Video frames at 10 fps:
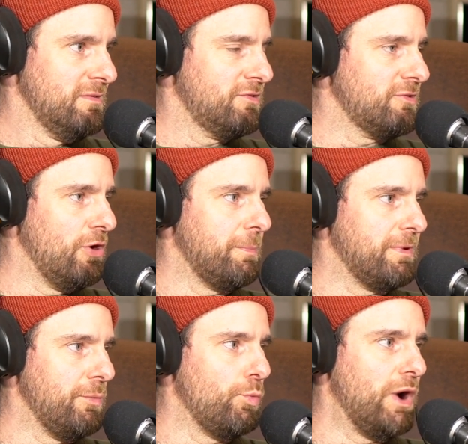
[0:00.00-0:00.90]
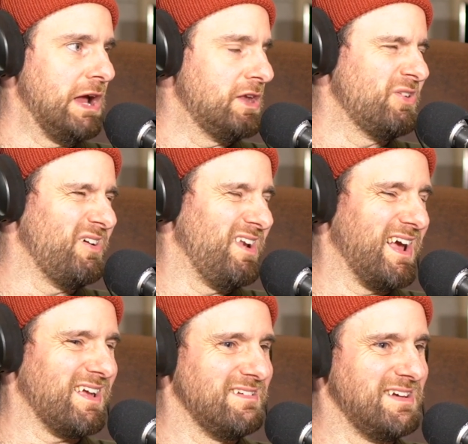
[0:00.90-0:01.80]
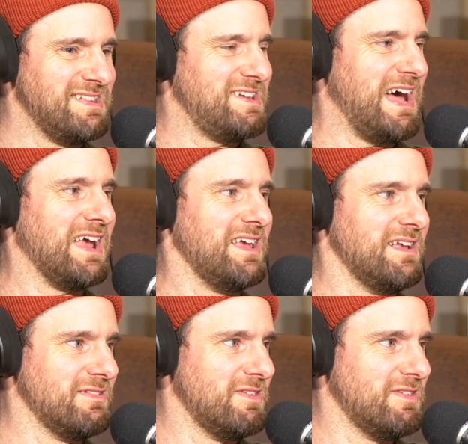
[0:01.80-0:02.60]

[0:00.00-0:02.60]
sloppy and wet, and you're not like attacking